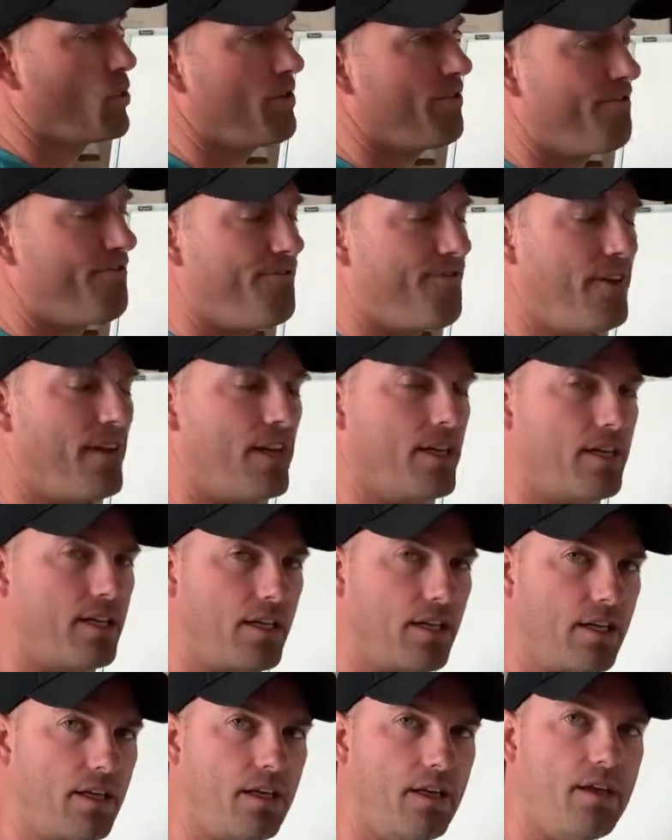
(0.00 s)

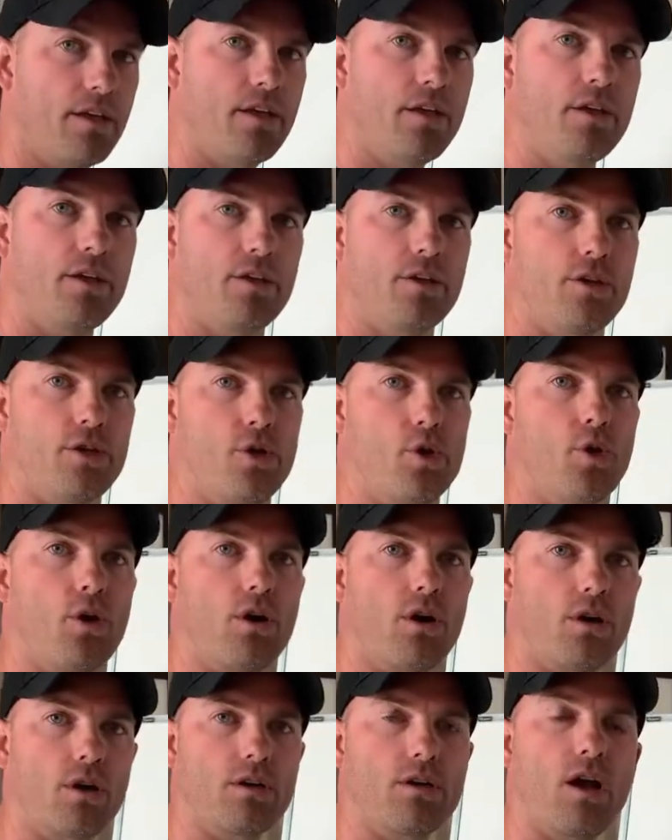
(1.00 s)
infinity, you
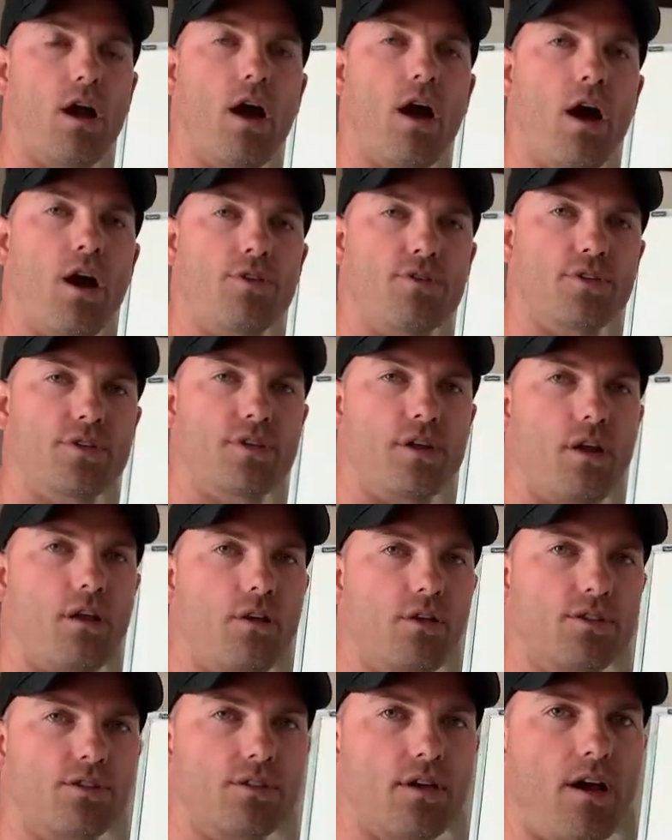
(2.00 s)
earn
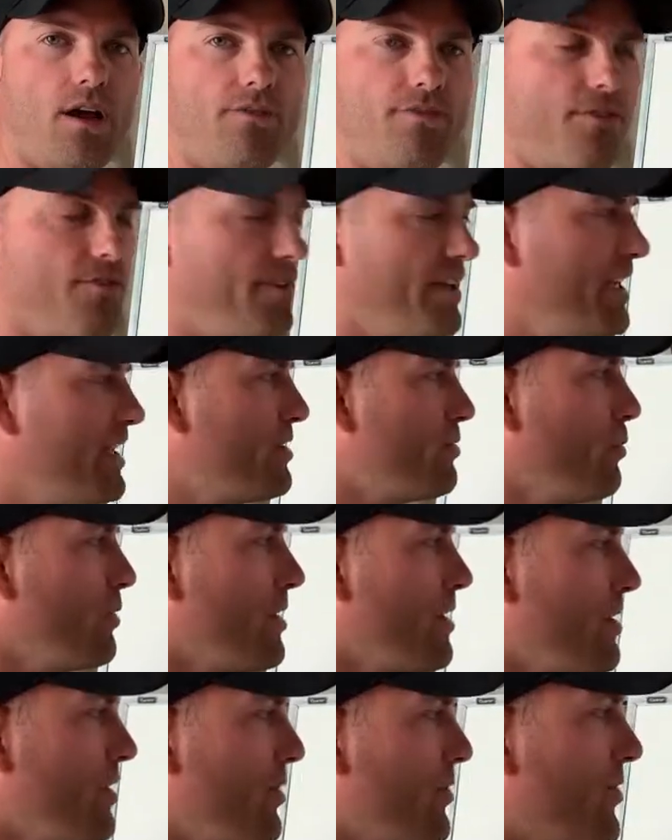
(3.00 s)
$100 off of each one
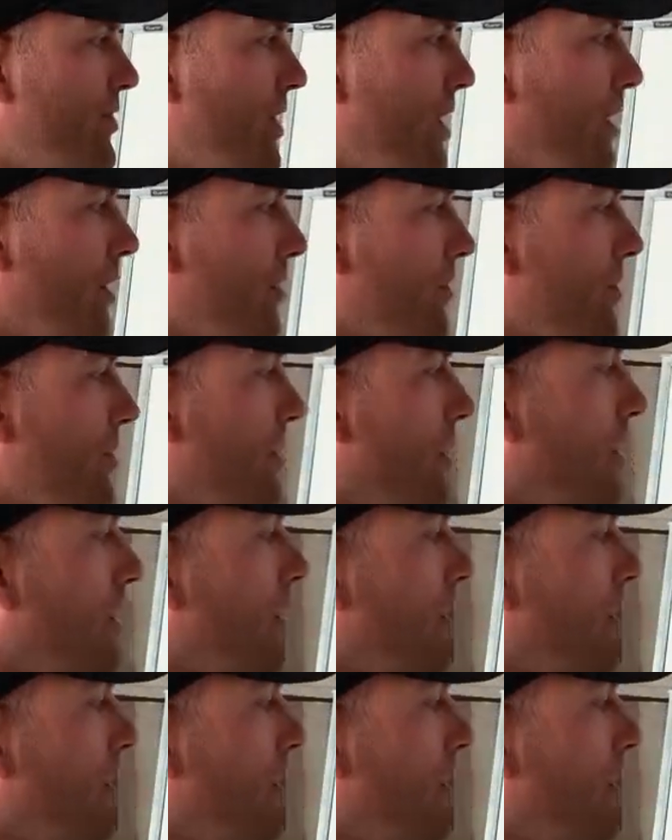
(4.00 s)
of those sales.